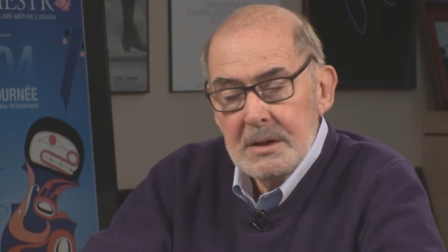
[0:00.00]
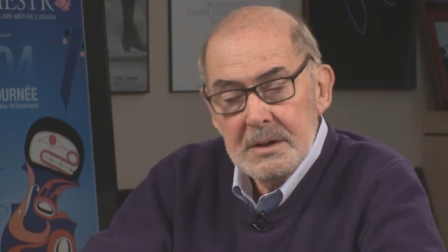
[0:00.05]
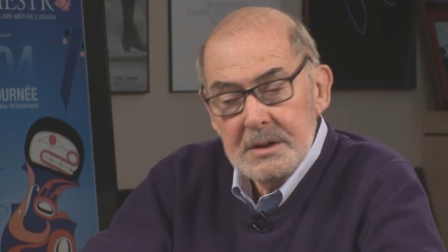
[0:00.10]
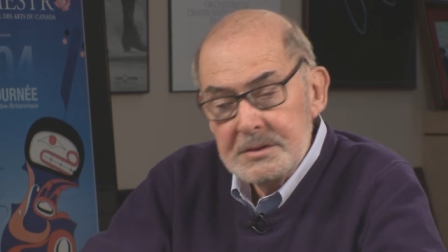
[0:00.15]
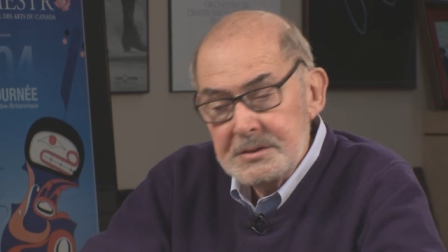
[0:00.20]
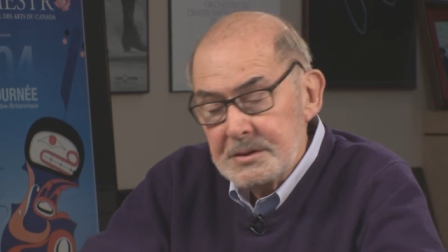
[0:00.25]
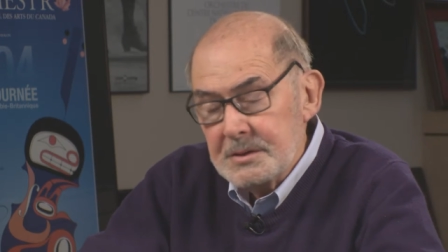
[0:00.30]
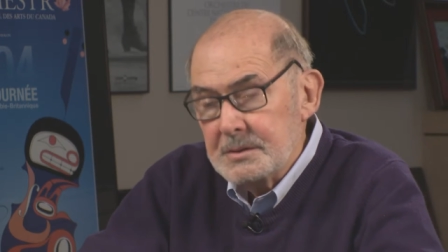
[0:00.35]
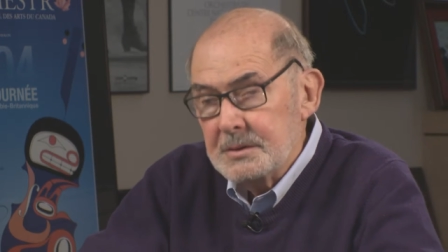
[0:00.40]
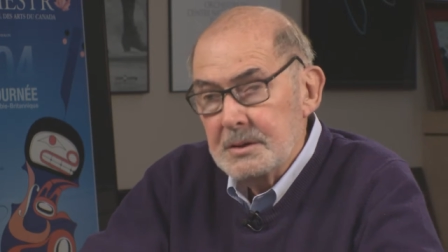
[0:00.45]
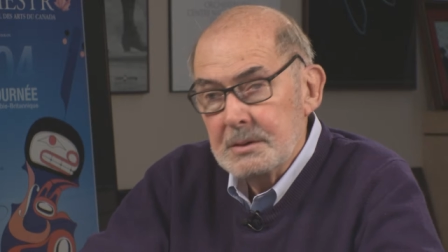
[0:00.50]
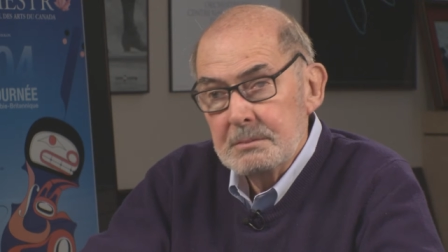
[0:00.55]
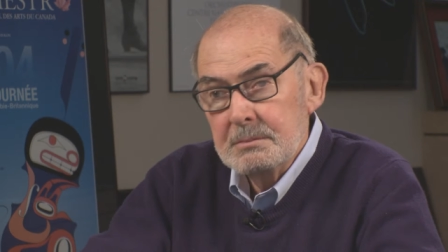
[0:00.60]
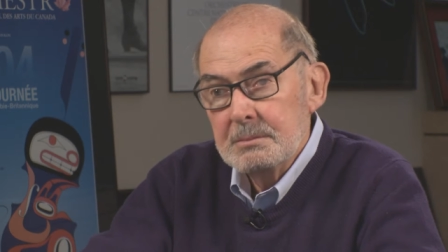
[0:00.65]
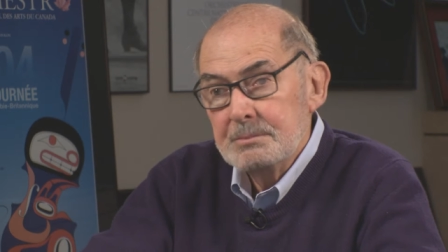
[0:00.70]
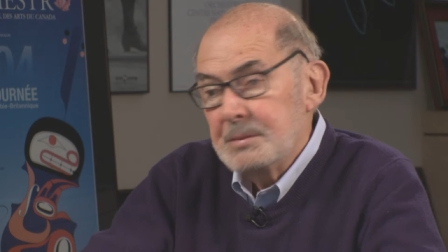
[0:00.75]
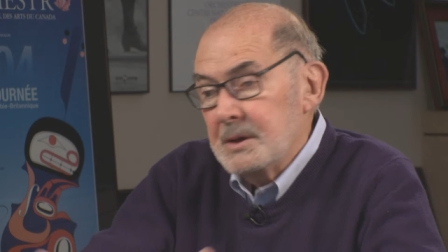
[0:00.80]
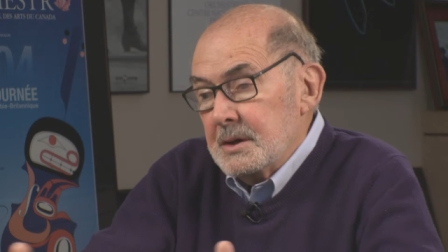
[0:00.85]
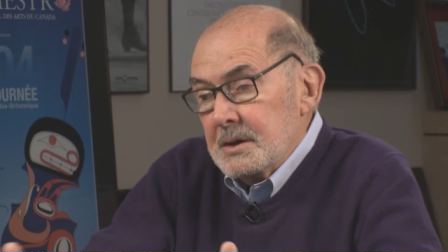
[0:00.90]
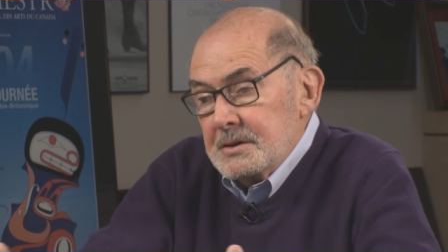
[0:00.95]
Why? You, you,
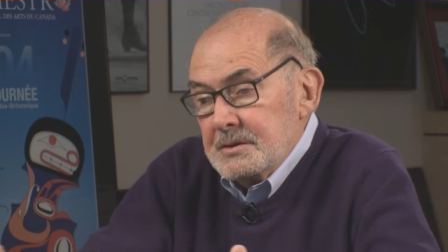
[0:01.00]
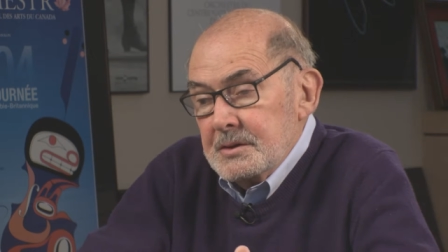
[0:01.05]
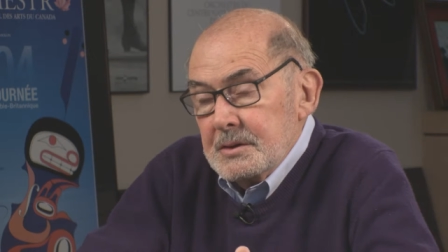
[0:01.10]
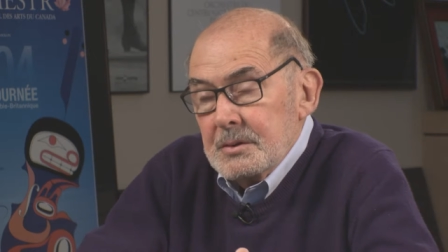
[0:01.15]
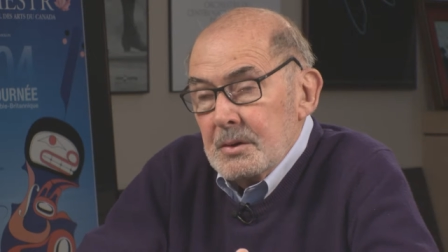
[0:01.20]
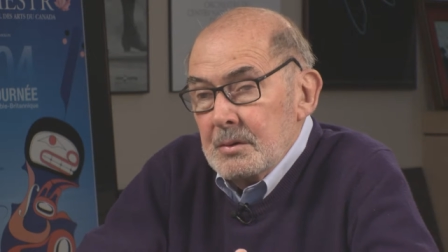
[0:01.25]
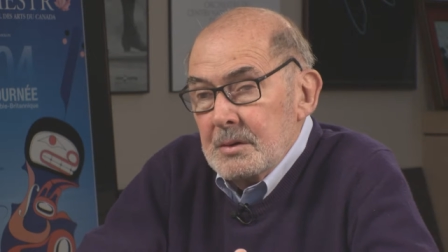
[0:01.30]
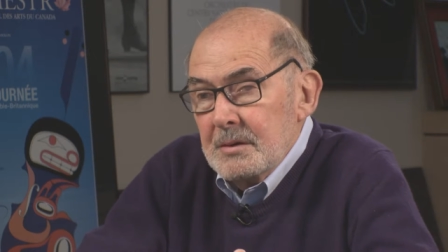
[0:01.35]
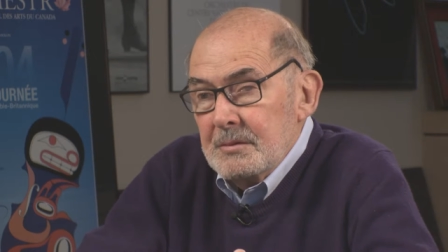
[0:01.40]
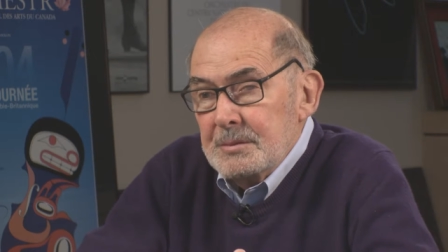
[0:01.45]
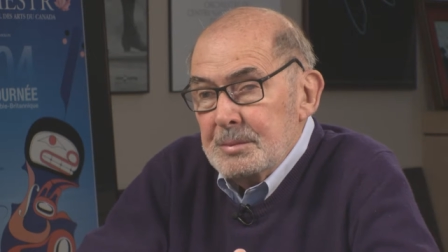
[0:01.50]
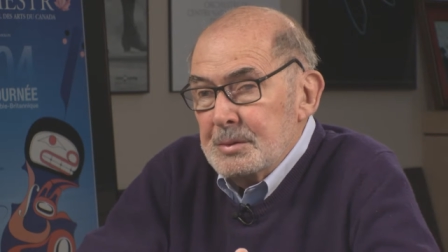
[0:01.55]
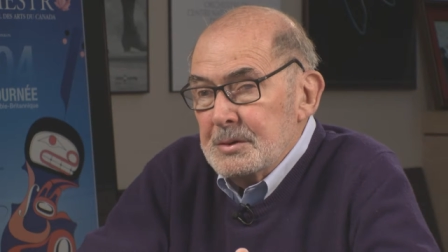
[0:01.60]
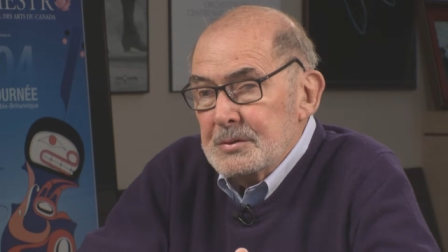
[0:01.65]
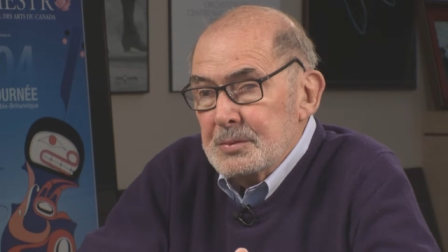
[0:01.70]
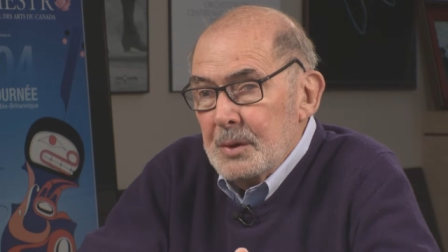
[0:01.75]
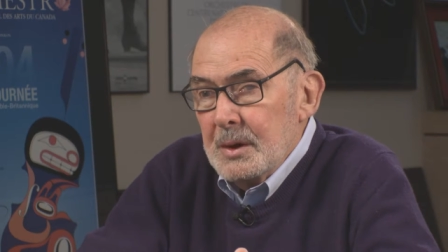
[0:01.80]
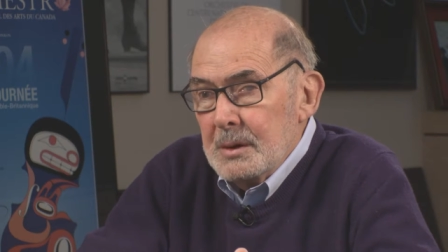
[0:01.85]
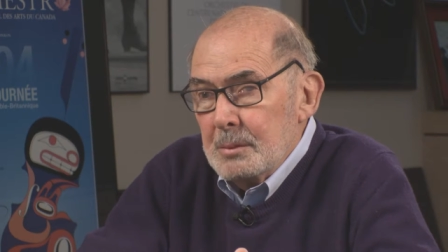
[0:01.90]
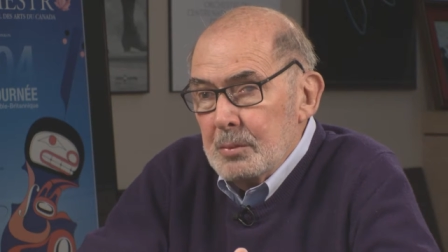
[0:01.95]
because you don't have to
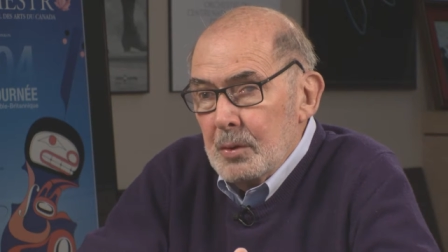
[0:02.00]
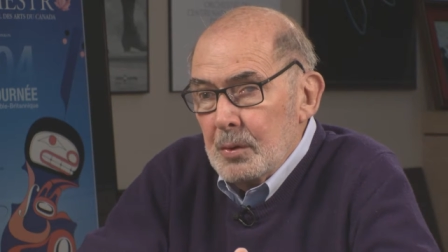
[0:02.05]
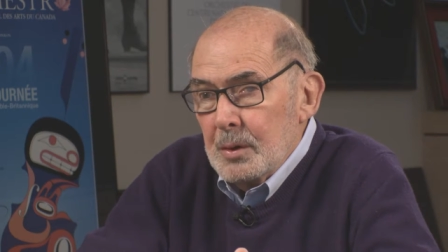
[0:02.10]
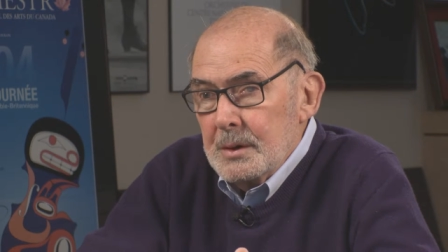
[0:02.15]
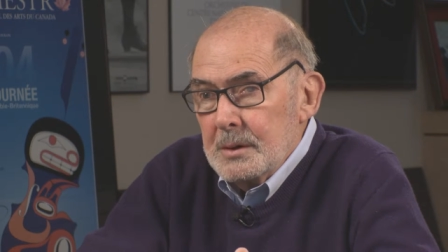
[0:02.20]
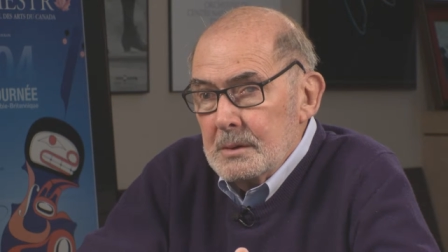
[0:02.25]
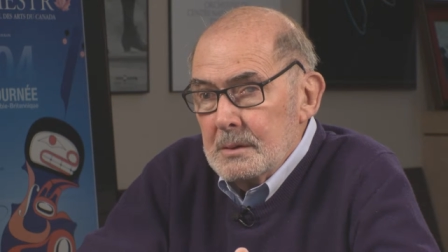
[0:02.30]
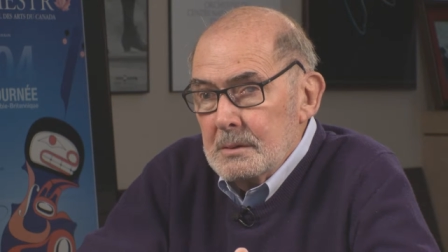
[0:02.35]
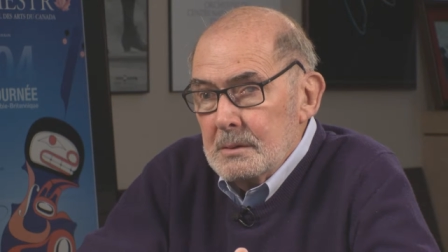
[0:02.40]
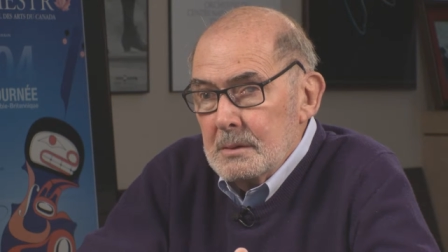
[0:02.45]
persuade a board